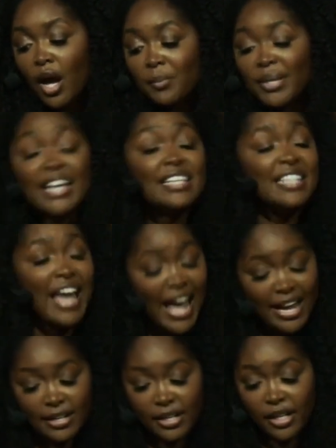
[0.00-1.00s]
Next,
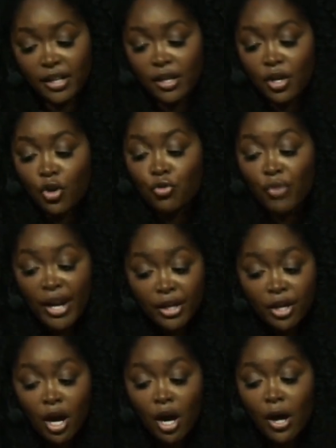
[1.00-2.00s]
acne.
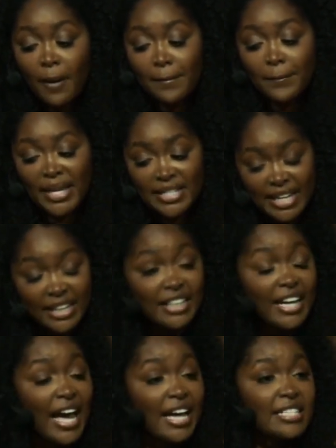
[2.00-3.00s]
Retinol,
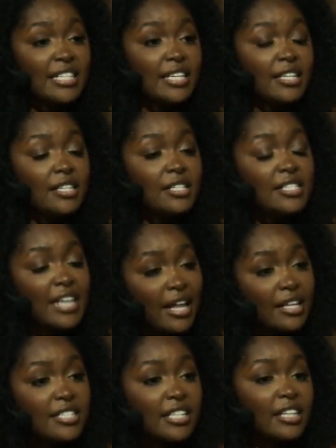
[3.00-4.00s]
mandelic acid,
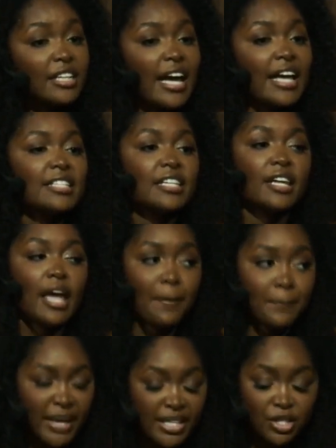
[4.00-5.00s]
salicylic acid,
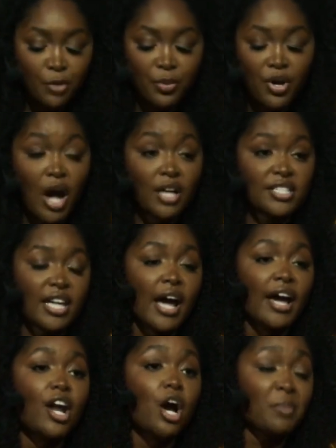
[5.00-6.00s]
and benzoyl
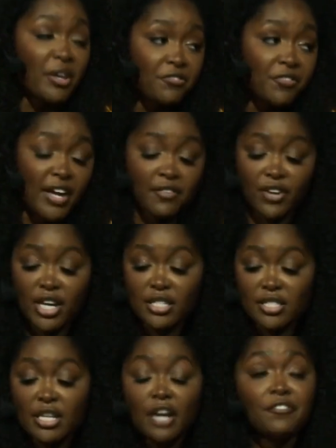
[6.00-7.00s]
peroxide are my favorites
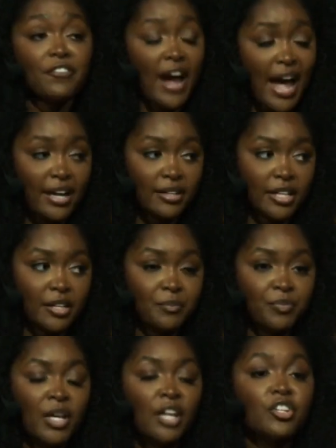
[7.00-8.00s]
for acne.
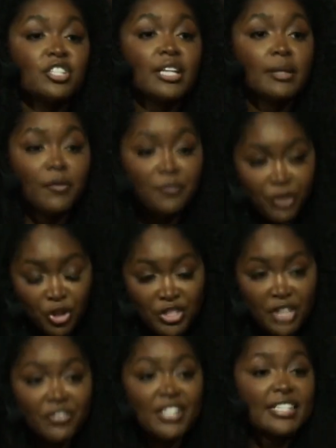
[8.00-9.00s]
There's a few
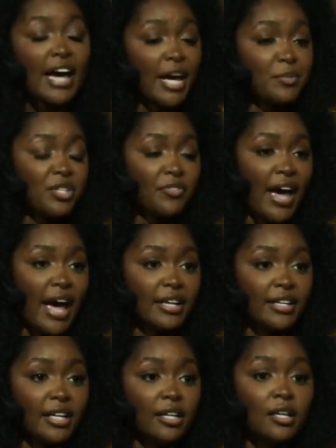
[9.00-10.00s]
different types of
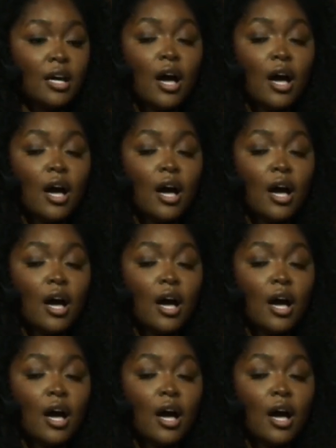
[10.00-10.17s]
acne.